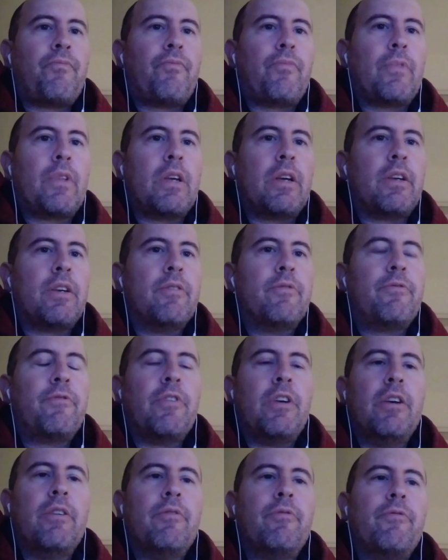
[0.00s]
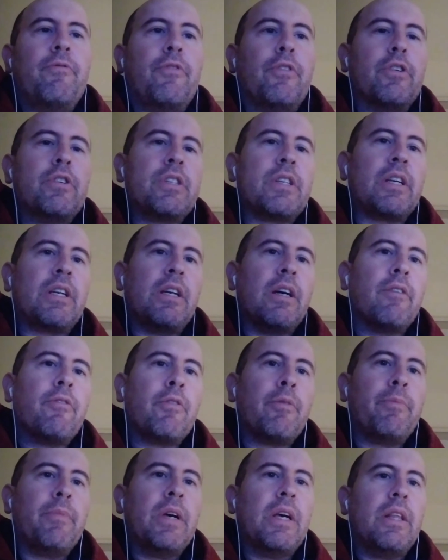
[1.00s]
like if there's a
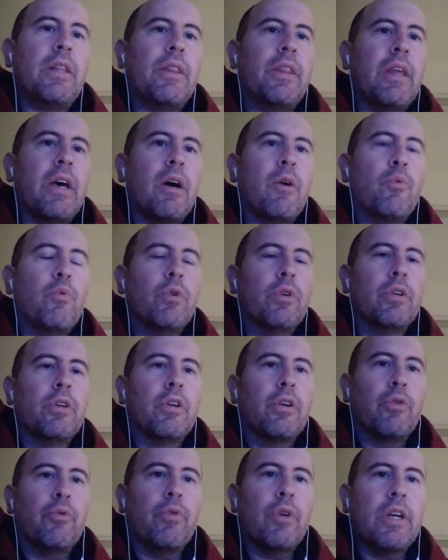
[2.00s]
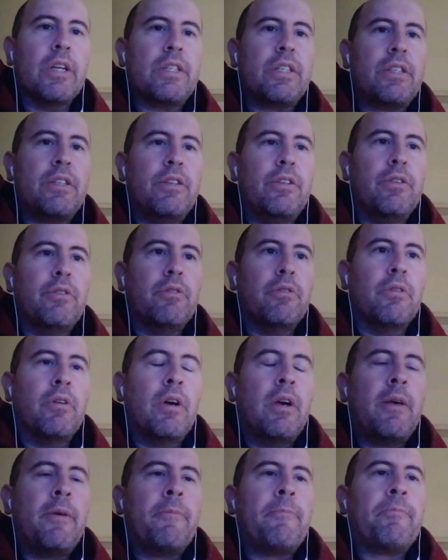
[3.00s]
government that will arrest you
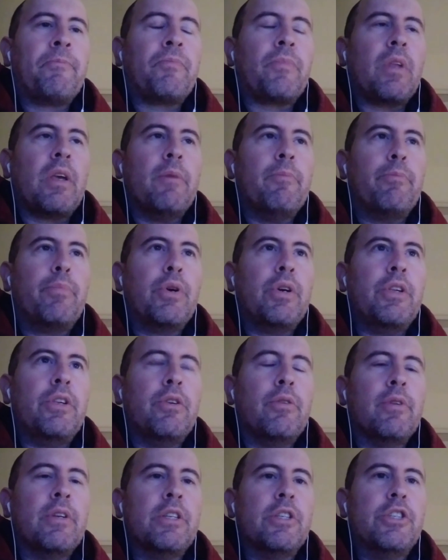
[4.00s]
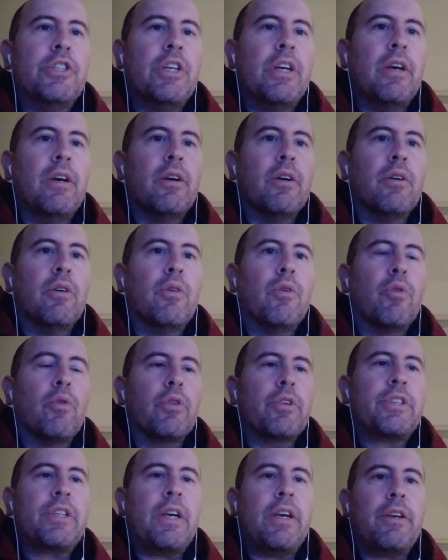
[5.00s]
and put you in jail
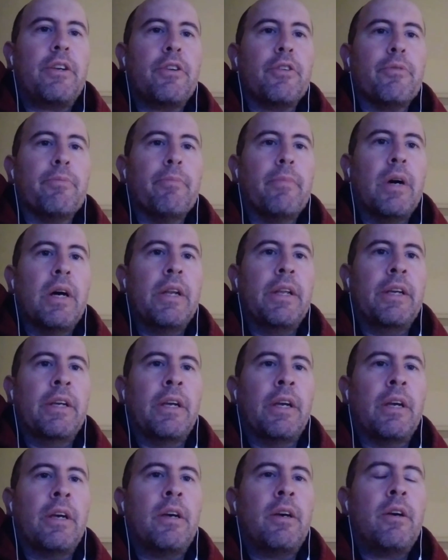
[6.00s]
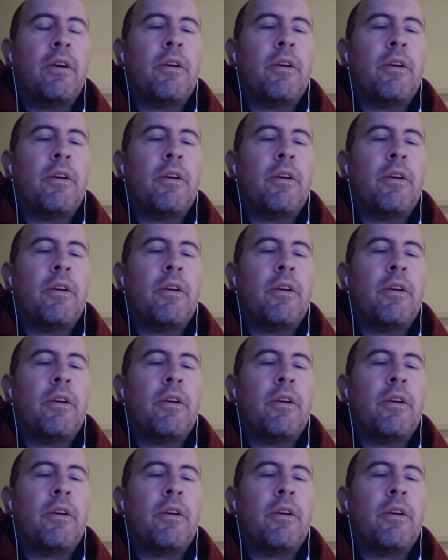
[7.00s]
or take your money